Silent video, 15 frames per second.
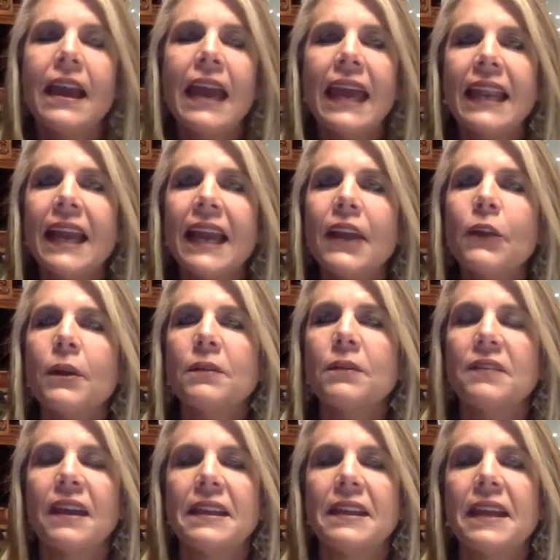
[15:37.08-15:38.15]
And I agree with
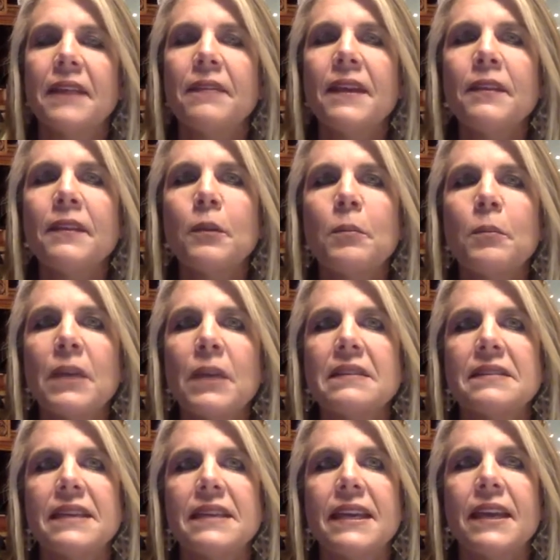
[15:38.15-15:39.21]
Tanya. I think the
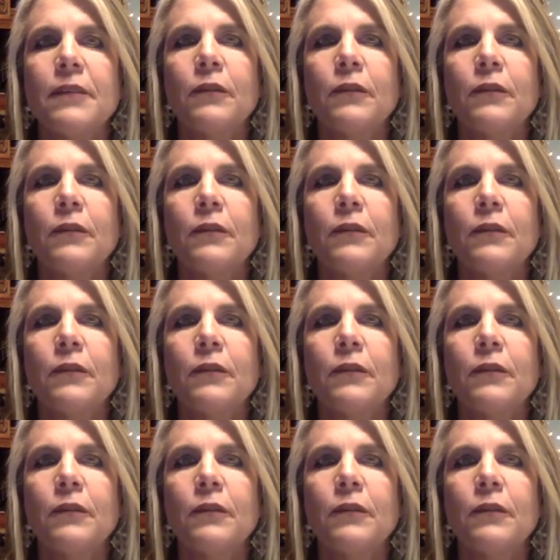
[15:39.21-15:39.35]
biggest key,